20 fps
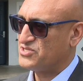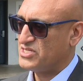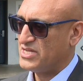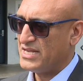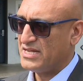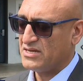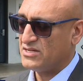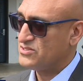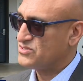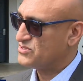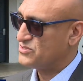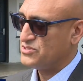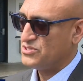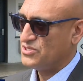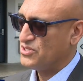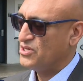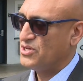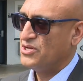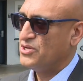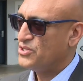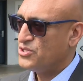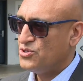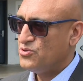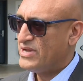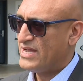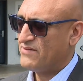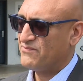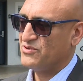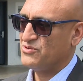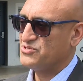is saying is you
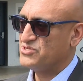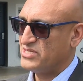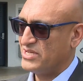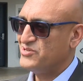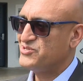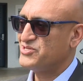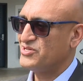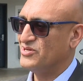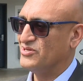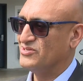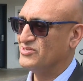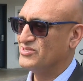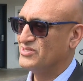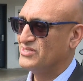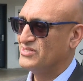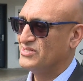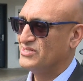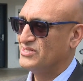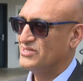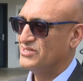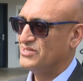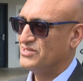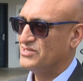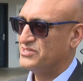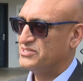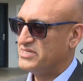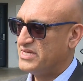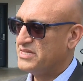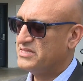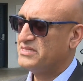have no say-so.
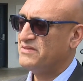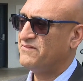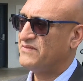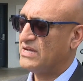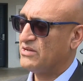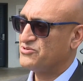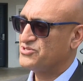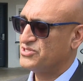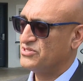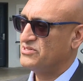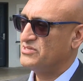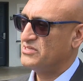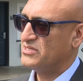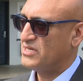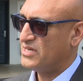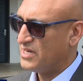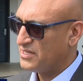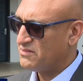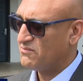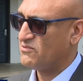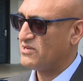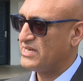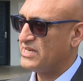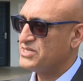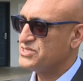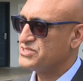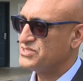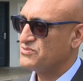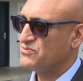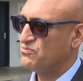Take the voucher,
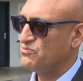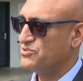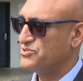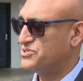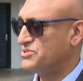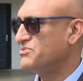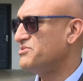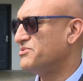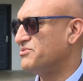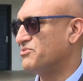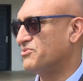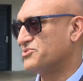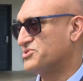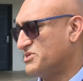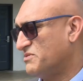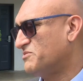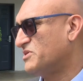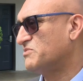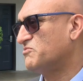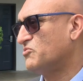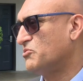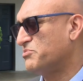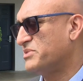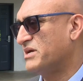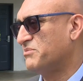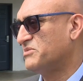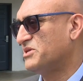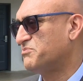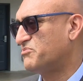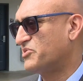otherwise we'll sue you, or someone will
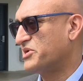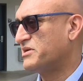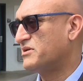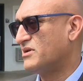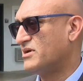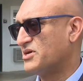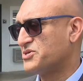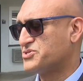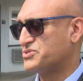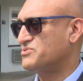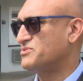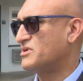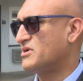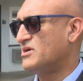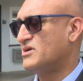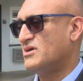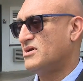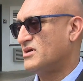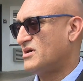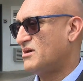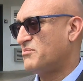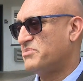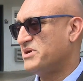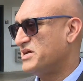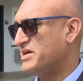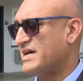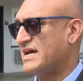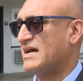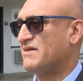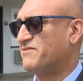be able to bring a lawsuit on
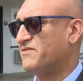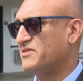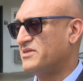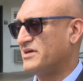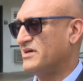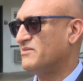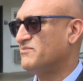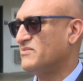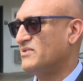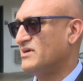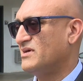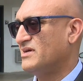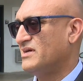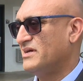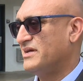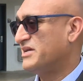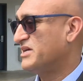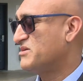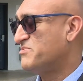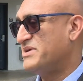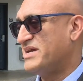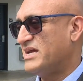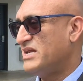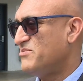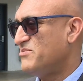behalf of them, and it could be